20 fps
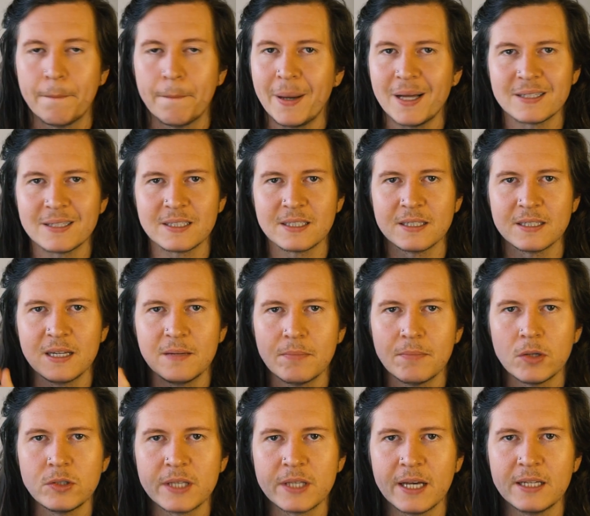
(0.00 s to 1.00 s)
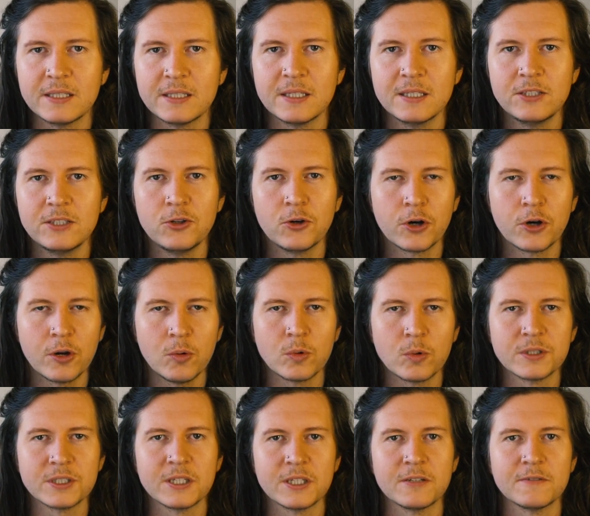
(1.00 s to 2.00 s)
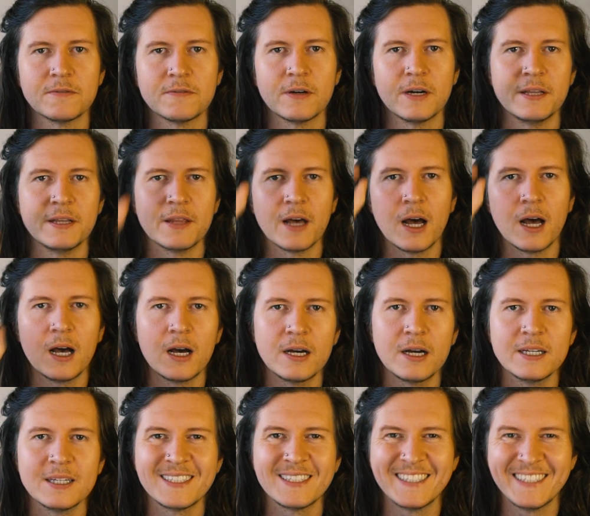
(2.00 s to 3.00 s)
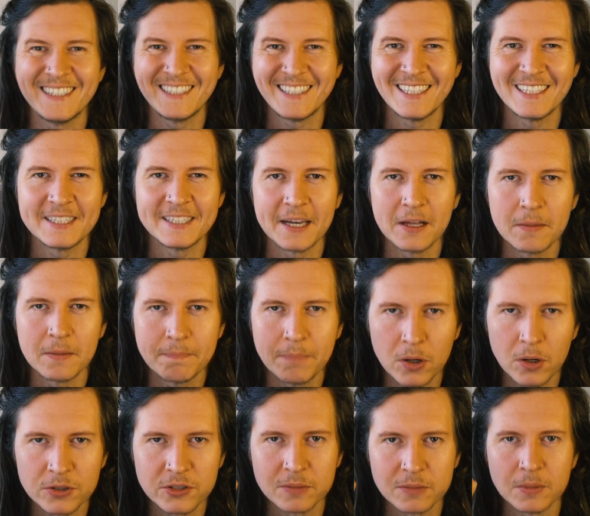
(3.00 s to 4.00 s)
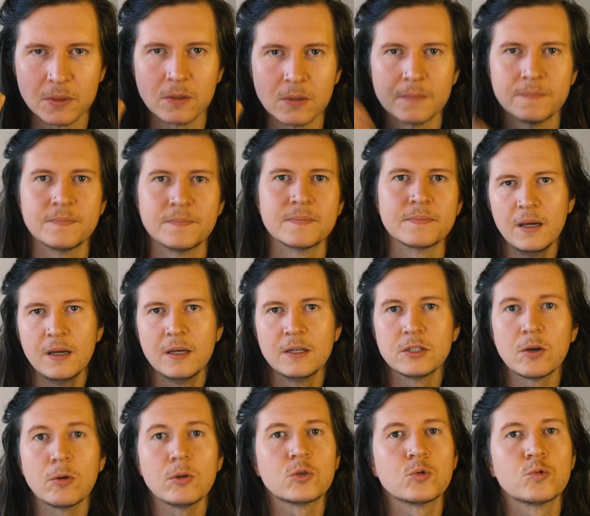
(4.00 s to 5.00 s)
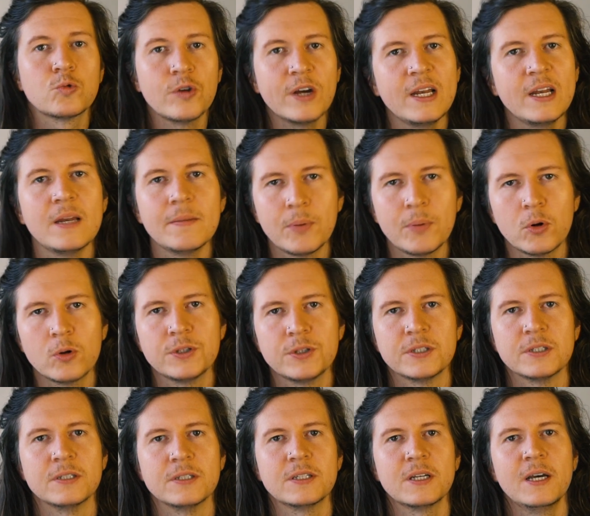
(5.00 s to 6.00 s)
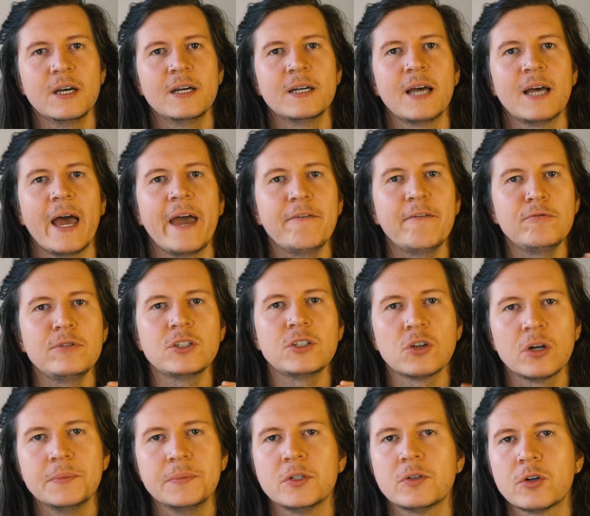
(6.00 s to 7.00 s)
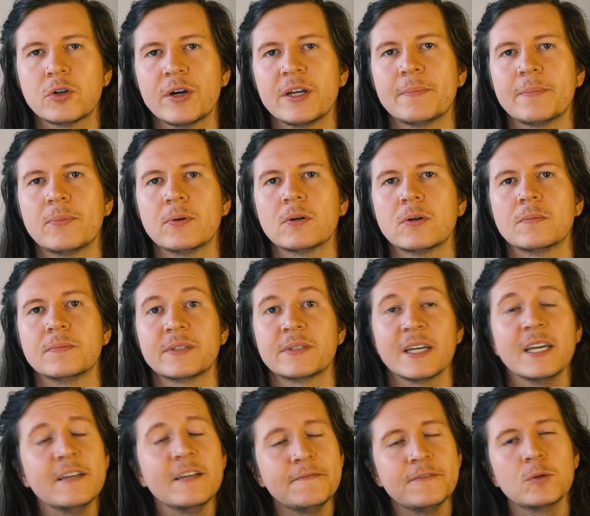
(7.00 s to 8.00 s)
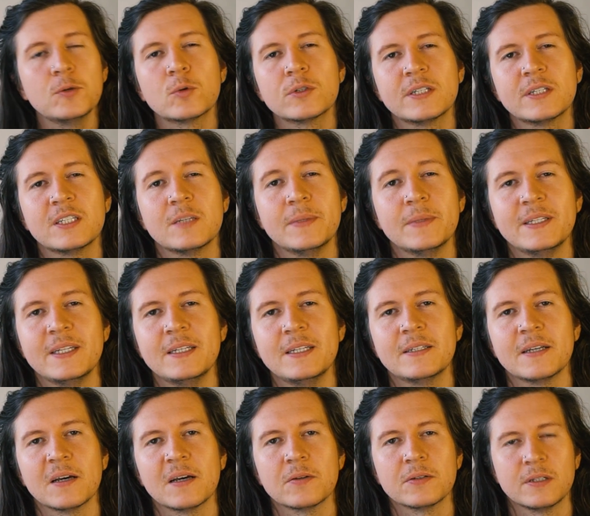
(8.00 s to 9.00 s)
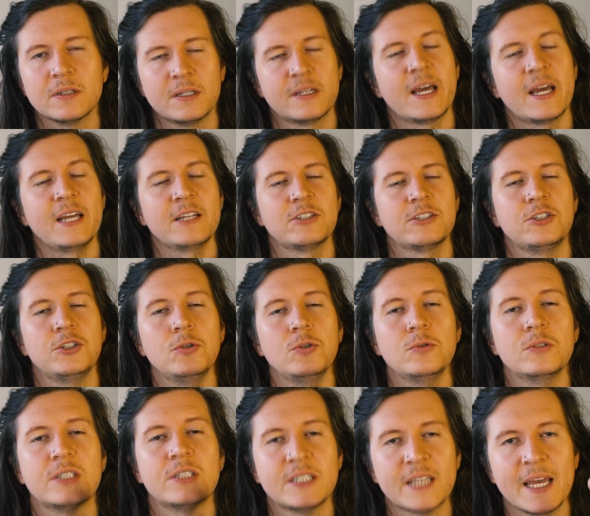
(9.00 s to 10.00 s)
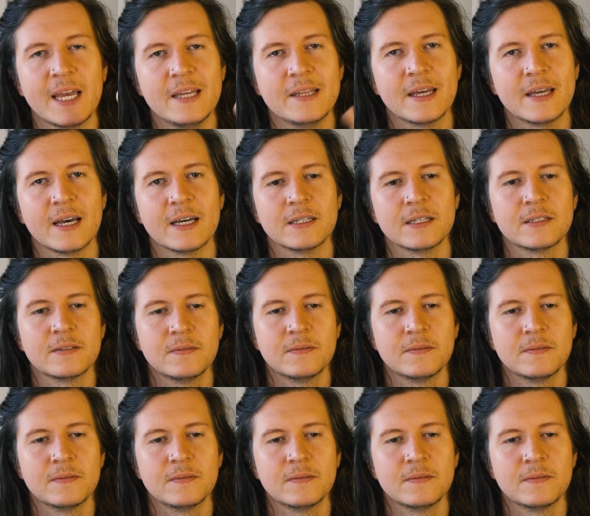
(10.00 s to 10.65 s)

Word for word: But in most cases, you're going to want to define the highest detail possible. So it's really important every time you create a prompt, if you want it to be detailed, that you say that.